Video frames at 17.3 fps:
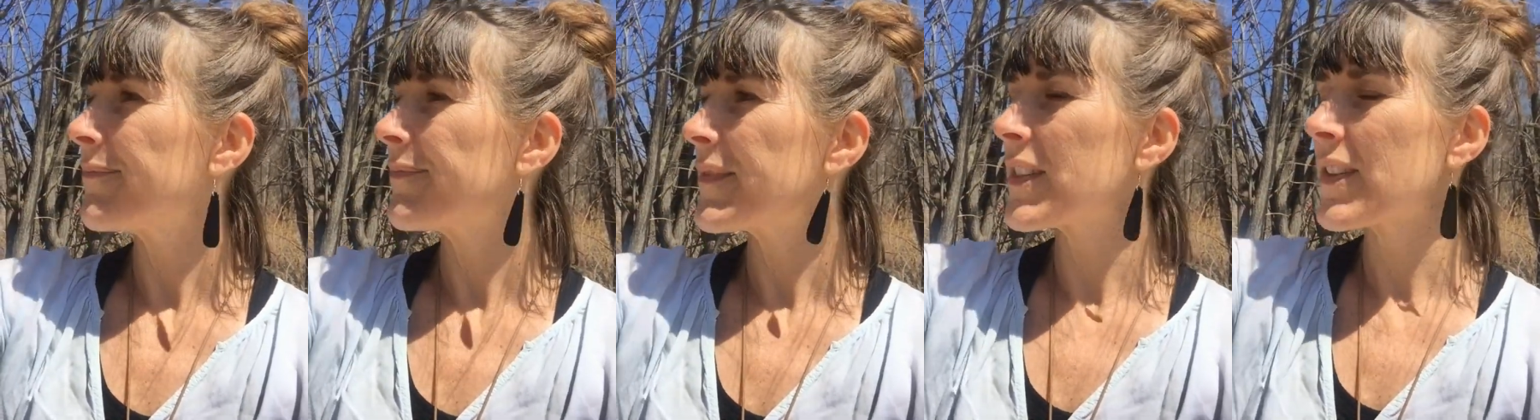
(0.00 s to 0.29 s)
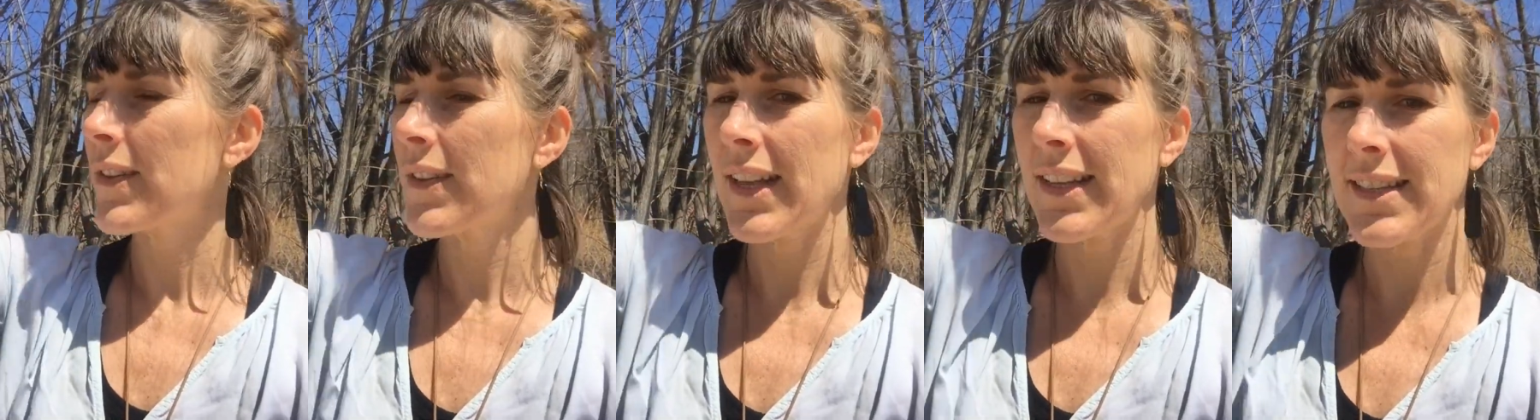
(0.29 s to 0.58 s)

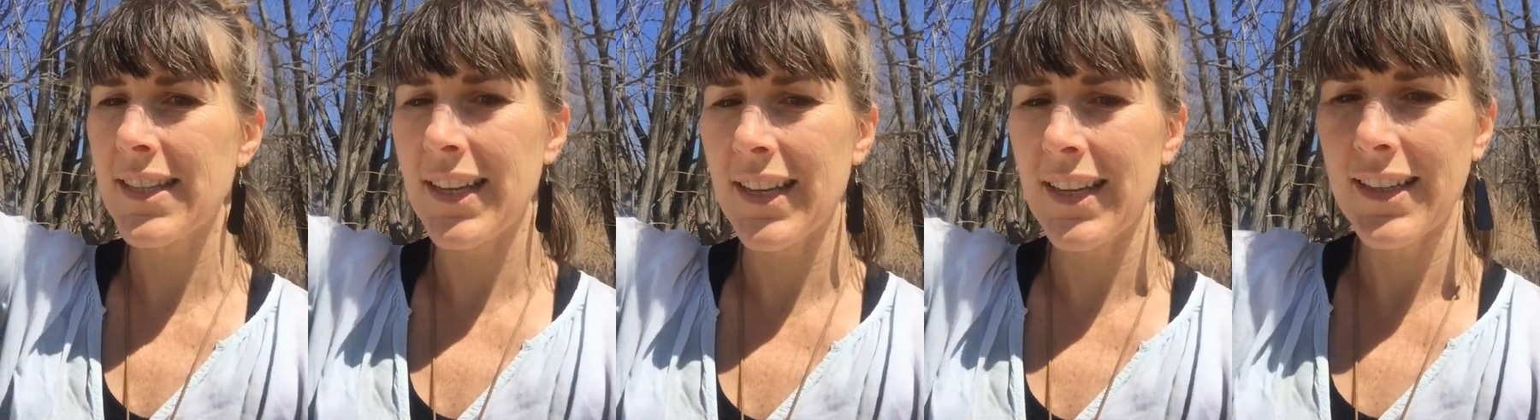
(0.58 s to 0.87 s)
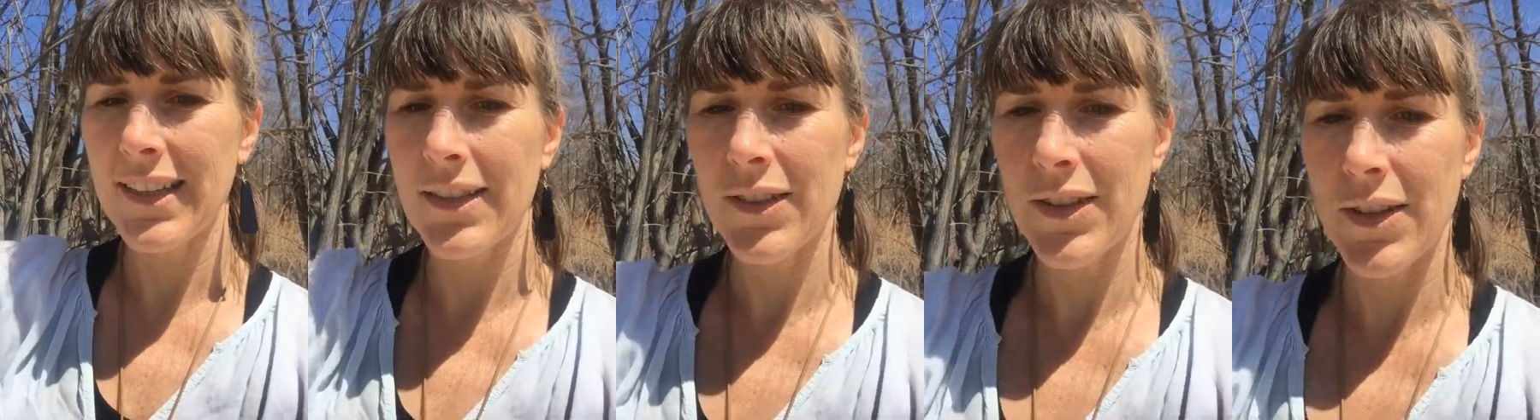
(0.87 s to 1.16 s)
So let's get a
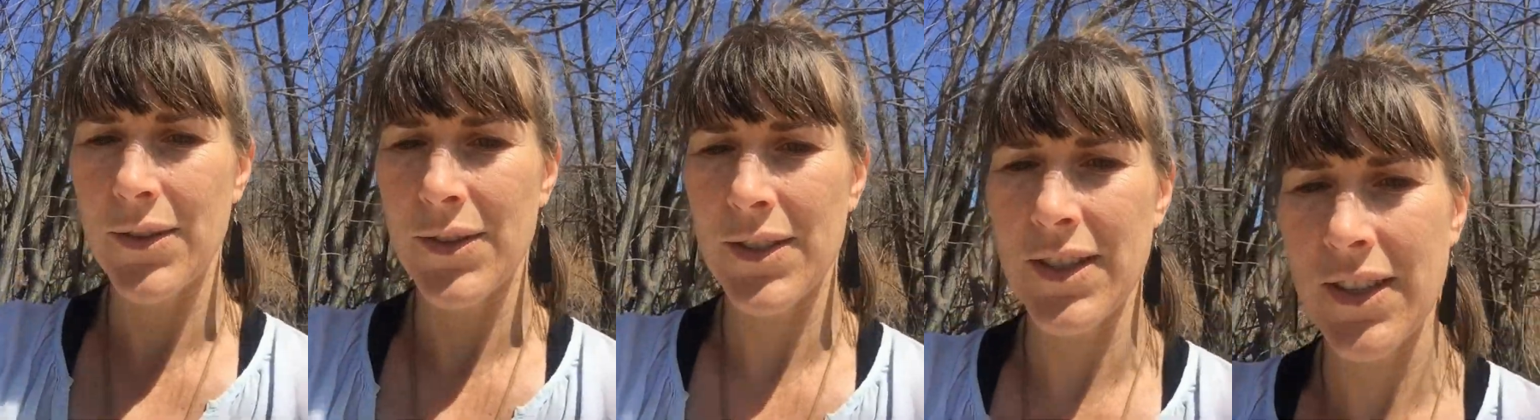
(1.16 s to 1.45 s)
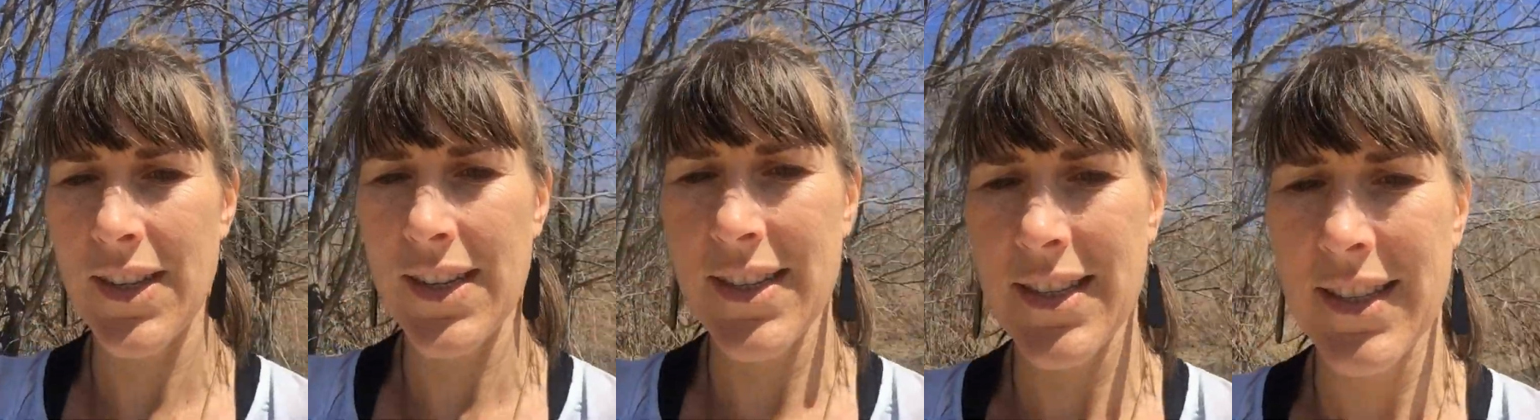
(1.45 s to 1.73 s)
little
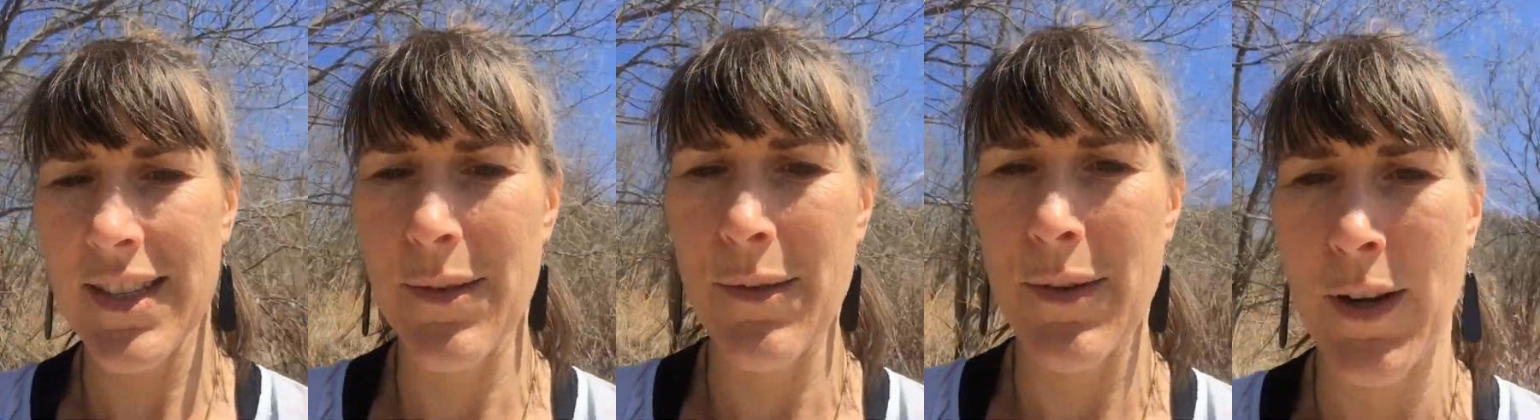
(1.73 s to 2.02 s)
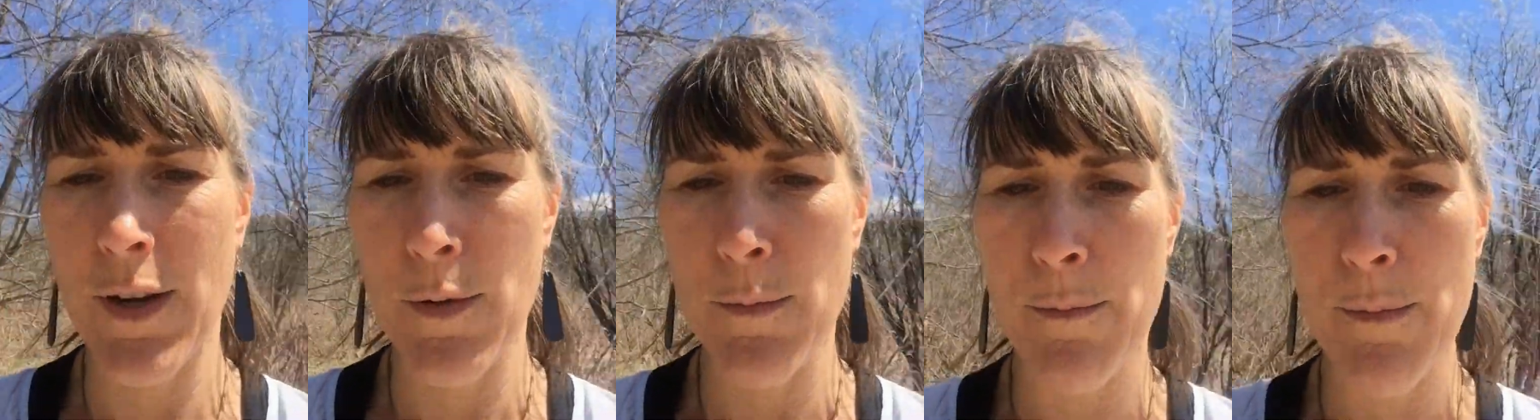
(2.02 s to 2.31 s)
closer and see
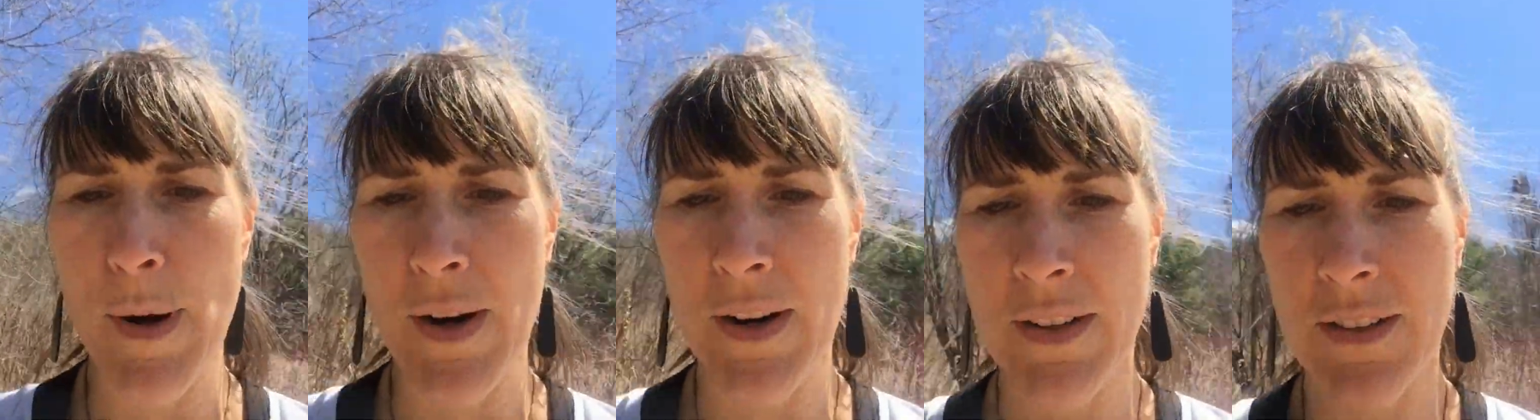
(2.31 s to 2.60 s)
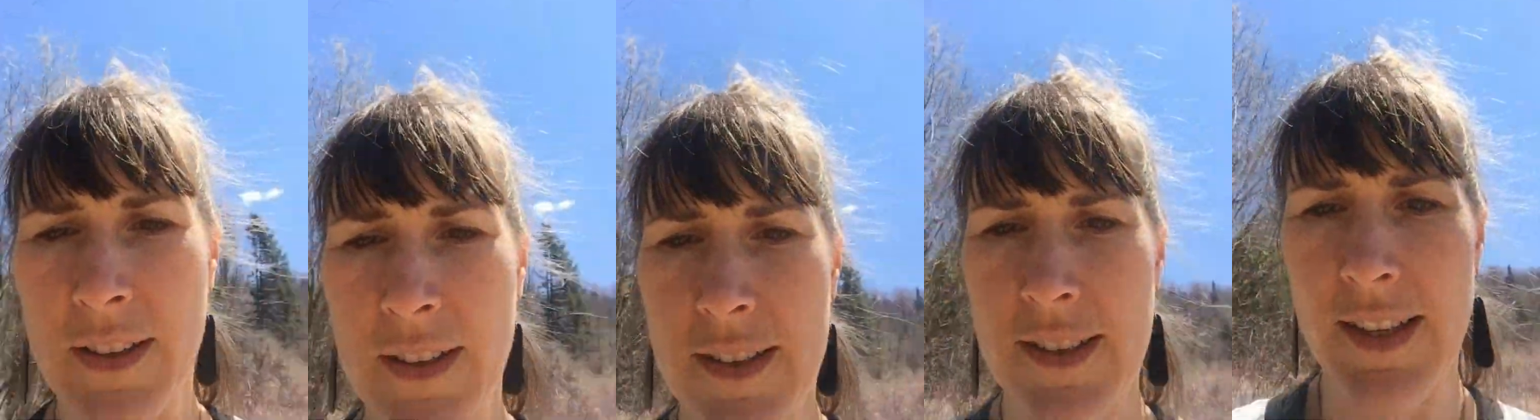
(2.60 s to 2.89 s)
what her bark
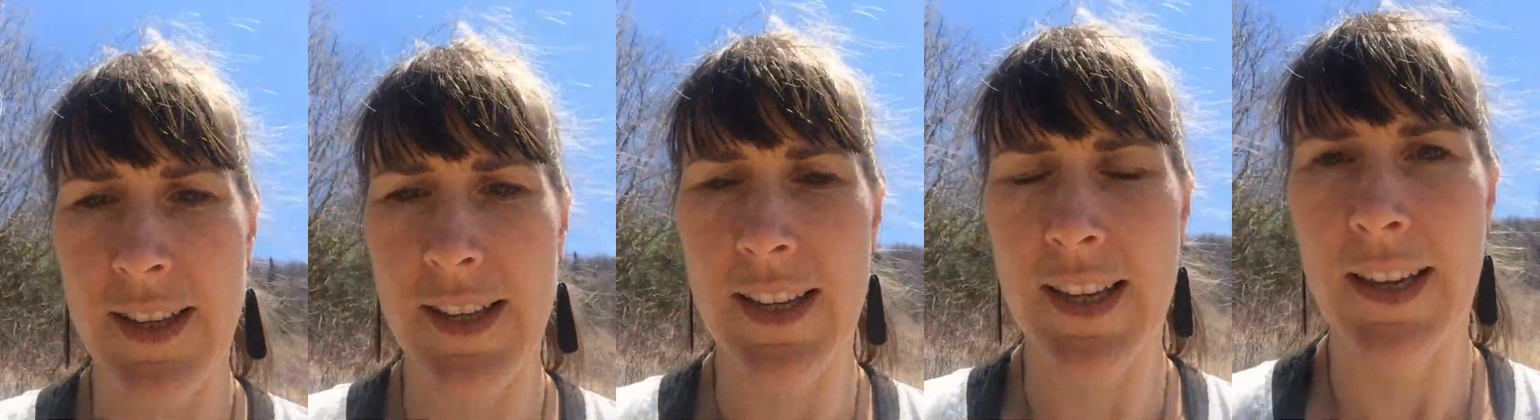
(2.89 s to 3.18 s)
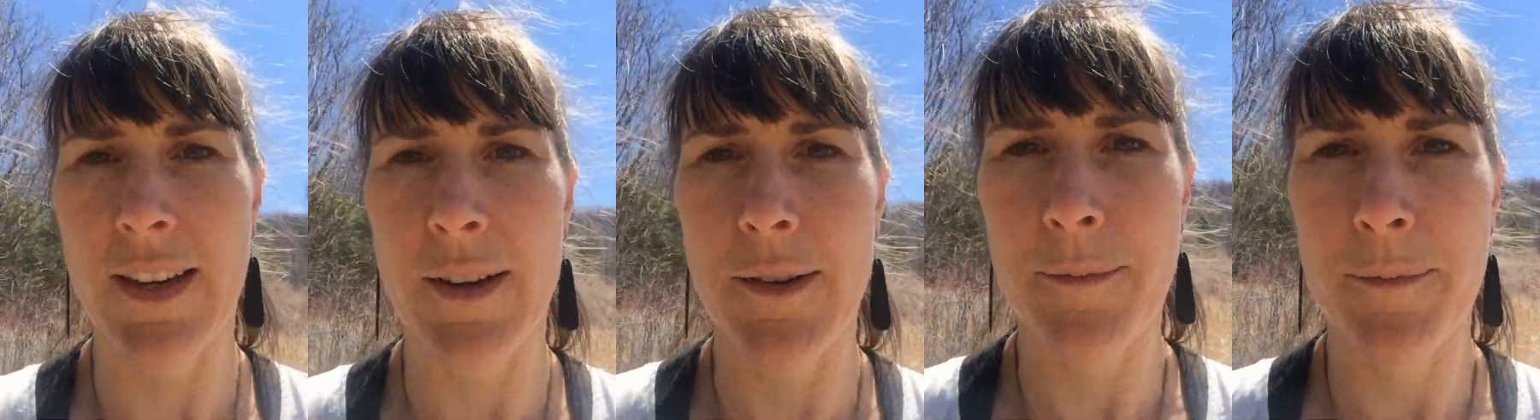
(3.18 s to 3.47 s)
looks like
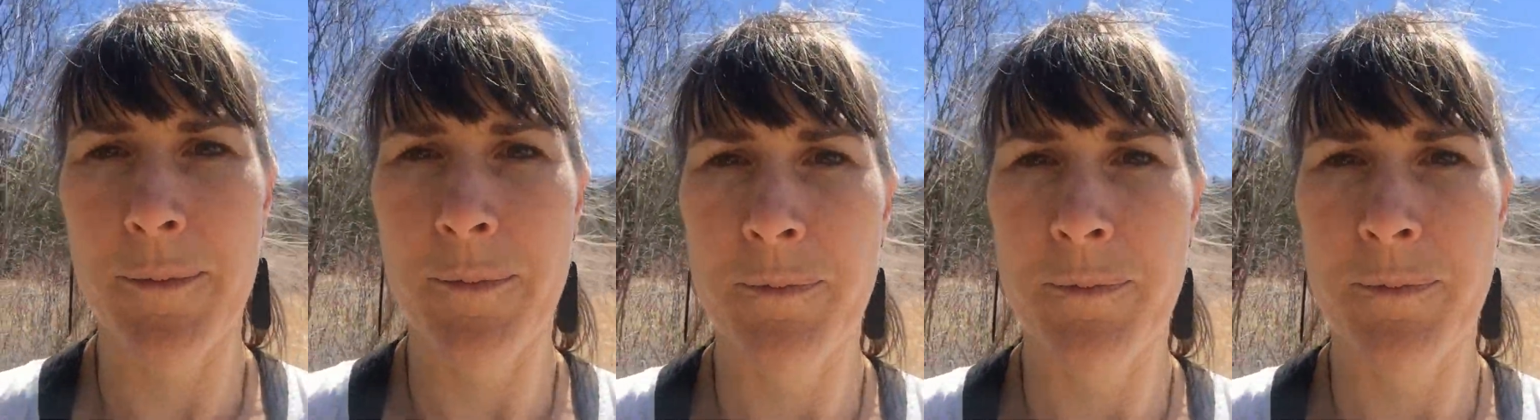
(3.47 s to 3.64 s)
here.